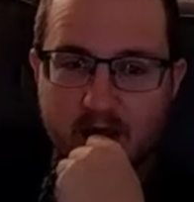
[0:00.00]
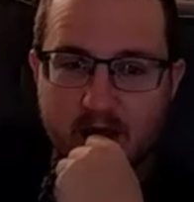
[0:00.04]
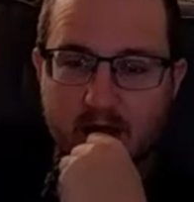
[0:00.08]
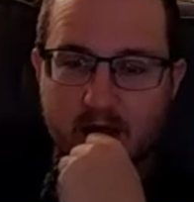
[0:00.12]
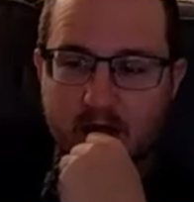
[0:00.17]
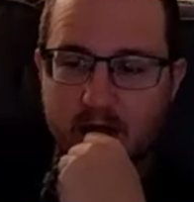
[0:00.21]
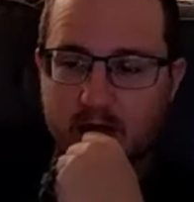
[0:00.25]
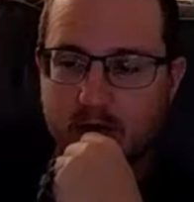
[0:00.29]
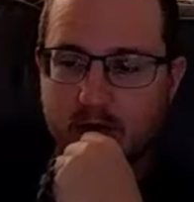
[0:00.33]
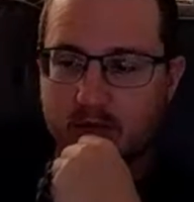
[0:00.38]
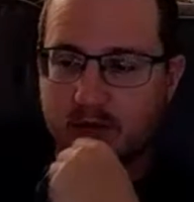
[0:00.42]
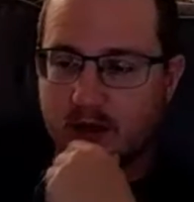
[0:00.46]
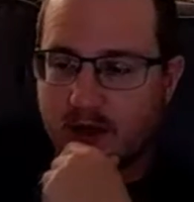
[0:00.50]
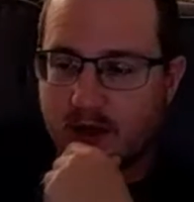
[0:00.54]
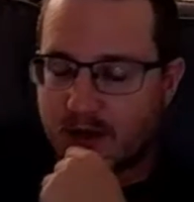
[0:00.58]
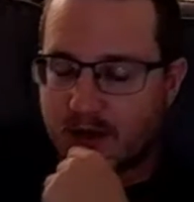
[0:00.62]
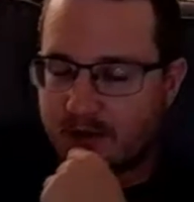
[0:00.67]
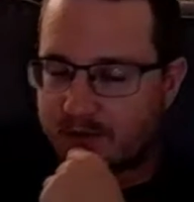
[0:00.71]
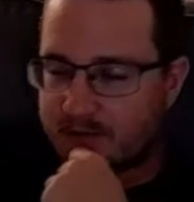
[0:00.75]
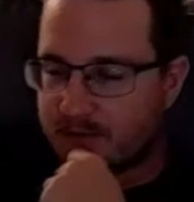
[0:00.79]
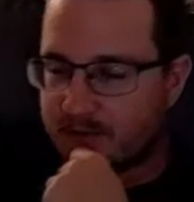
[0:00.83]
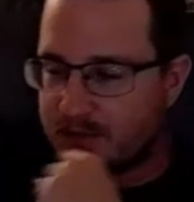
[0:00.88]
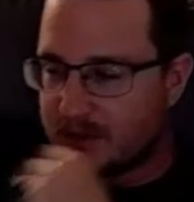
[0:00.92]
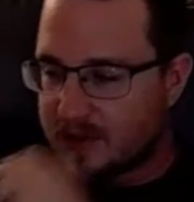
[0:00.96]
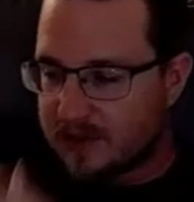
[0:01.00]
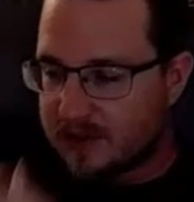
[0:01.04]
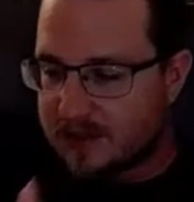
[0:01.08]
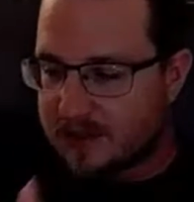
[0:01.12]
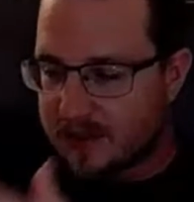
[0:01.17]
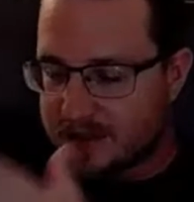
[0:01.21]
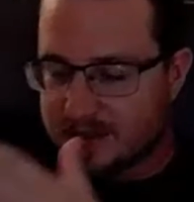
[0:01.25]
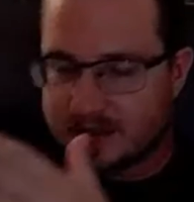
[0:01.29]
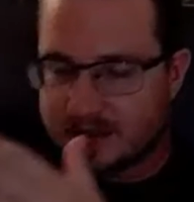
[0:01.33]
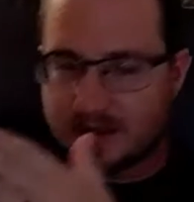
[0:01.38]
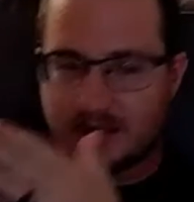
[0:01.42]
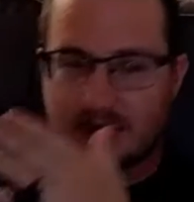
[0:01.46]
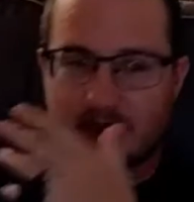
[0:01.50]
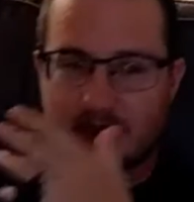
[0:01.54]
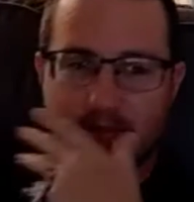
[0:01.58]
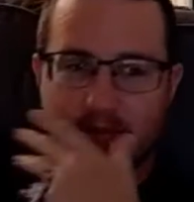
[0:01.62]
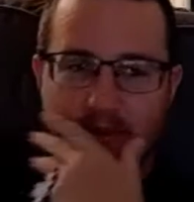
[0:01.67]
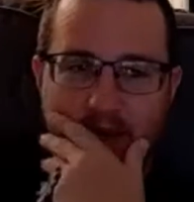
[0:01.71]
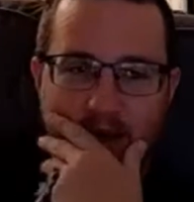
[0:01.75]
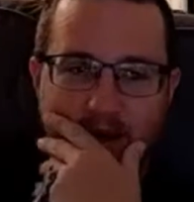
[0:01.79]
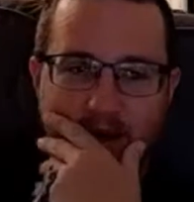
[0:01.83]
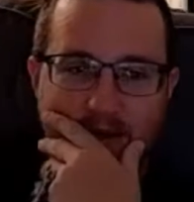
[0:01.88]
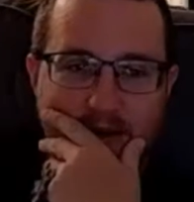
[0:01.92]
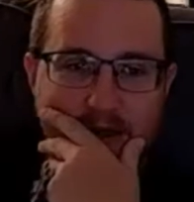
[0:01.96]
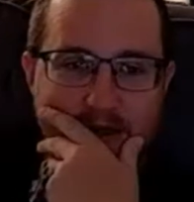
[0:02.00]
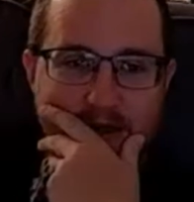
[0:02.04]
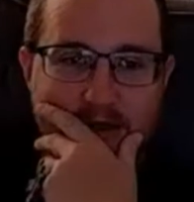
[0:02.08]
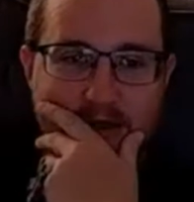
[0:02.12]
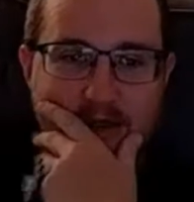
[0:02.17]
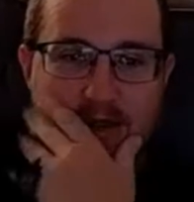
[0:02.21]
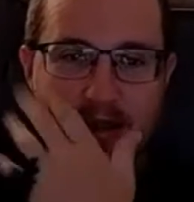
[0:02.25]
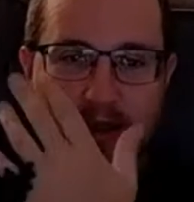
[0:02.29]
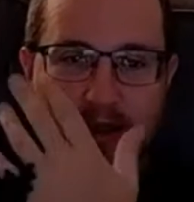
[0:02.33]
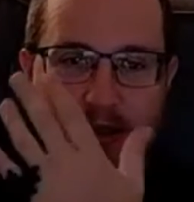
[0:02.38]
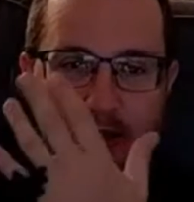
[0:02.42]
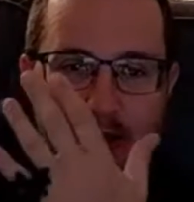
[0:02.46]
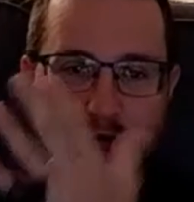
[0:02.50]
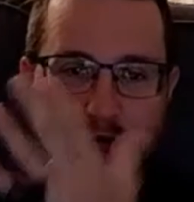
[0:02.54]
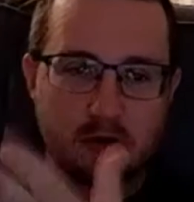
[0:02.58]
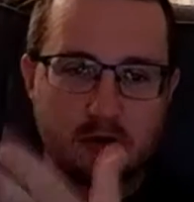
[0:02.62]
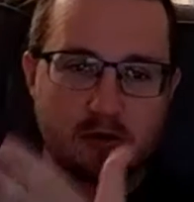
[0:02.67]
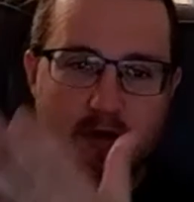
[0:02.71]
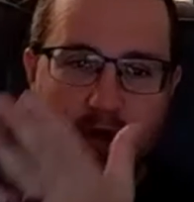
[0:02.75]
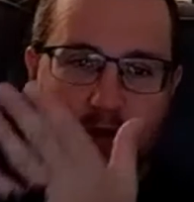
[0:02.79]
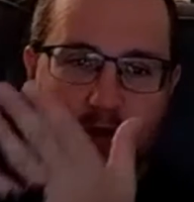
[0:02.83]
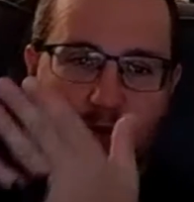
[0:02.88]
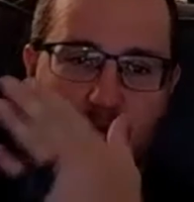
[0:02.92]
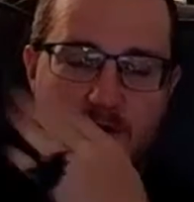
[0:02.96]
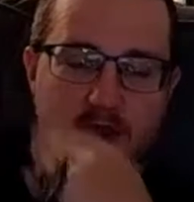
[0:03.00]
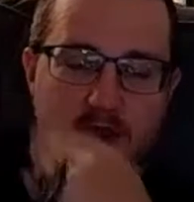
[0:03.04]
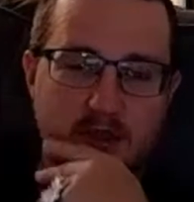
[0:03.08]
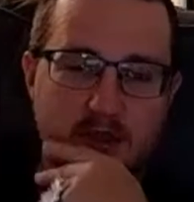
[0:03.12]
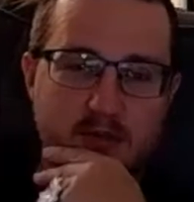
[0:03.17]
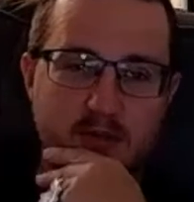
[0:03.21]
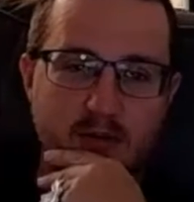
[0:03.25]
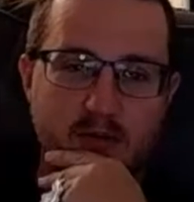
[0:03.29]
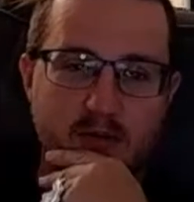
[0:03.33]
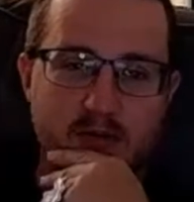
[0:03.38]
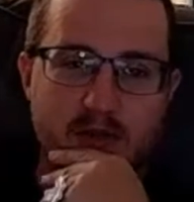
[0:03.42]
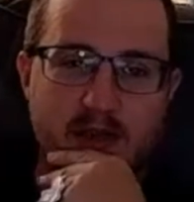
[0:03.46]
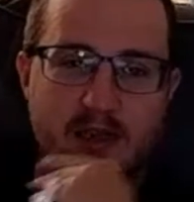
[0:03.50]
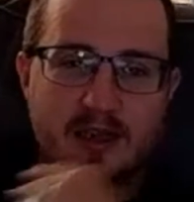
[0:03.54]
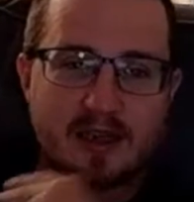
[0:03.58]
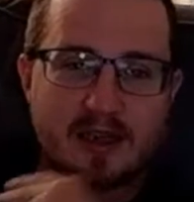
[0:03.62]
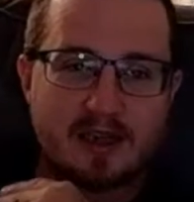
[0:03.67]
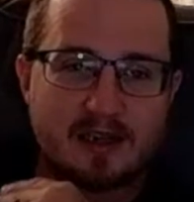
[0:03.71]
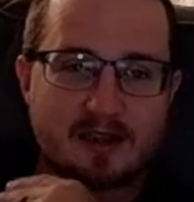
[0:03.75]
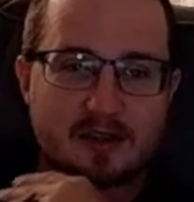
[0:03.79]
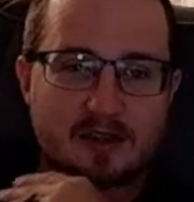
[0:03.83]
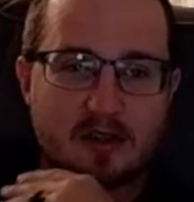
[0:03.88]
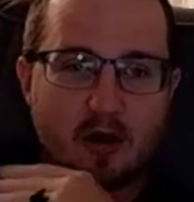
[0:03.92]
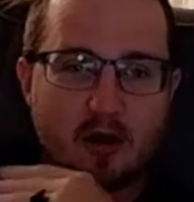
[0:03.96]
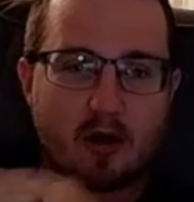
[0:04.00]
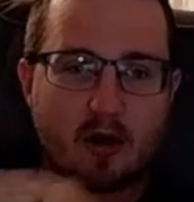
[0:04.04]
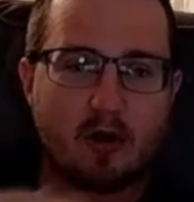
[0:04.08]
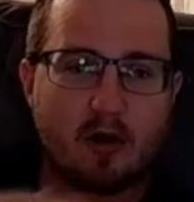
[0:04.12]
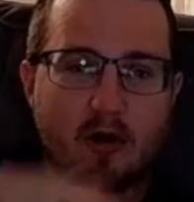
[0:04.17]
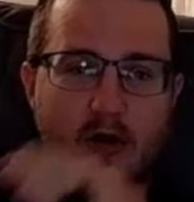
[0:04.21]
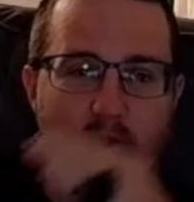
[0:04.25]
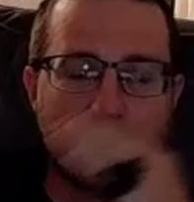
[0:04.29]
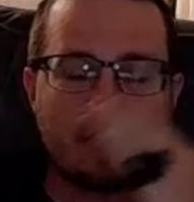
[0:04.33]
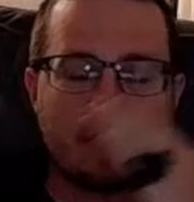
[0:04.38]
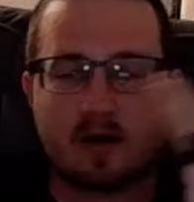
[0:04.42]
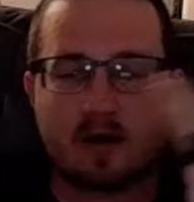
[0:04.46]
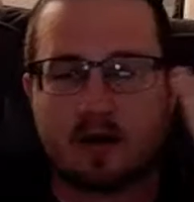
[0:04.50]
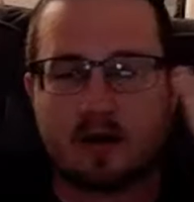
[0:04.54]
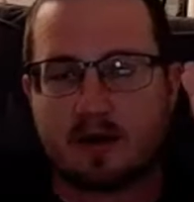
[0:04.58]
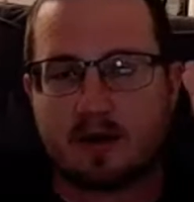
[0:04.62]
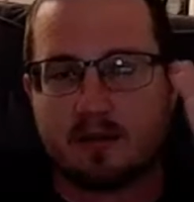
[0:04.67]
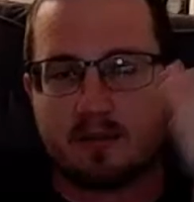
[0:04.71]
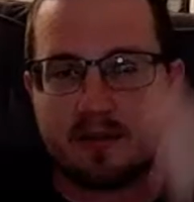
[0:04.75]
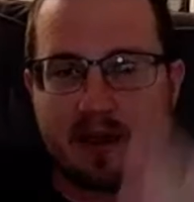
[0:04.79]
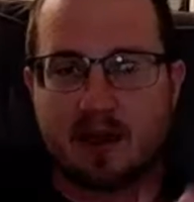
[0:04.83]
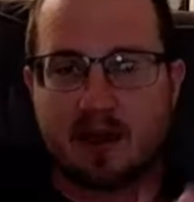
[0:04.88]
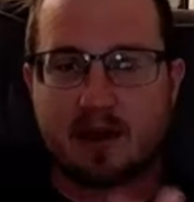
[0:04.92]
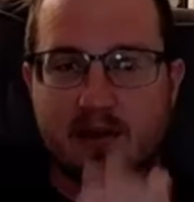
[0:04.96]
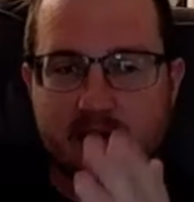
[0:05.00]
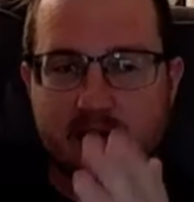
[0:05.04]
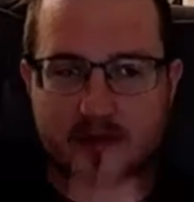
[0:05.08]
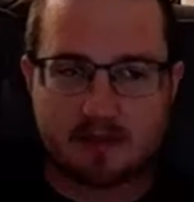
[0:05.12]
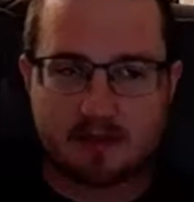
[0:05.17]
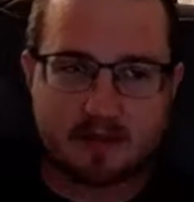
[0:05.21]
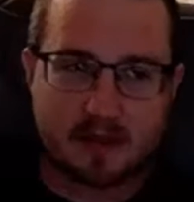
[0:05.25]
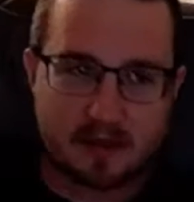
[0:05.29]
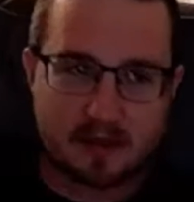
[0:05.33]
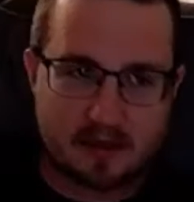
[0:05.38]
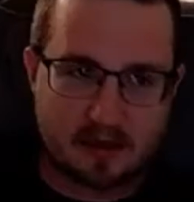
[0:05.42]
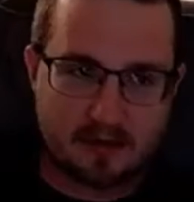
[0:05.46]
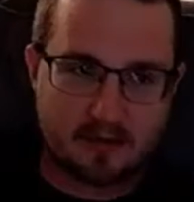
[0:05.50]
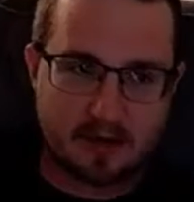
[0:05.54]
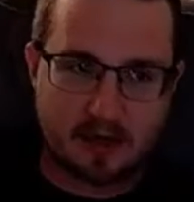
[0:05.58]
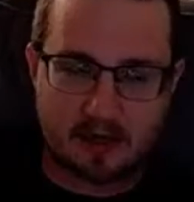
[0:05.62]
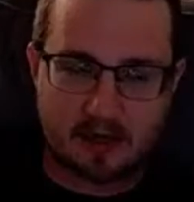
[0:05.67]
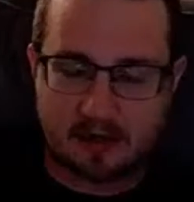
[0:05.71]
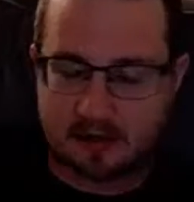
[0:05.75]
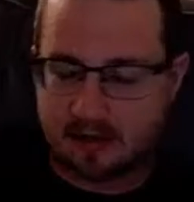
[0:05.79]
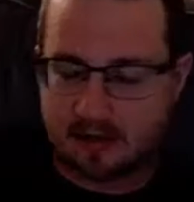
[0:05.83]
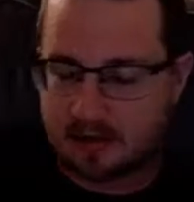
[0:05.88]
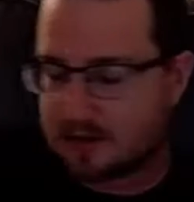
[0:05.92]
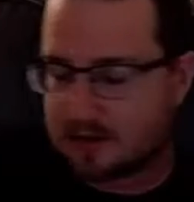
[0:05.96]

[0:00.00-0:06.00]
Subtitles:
you have PTSD about it, do not watch this movie. It is all about domestic violence.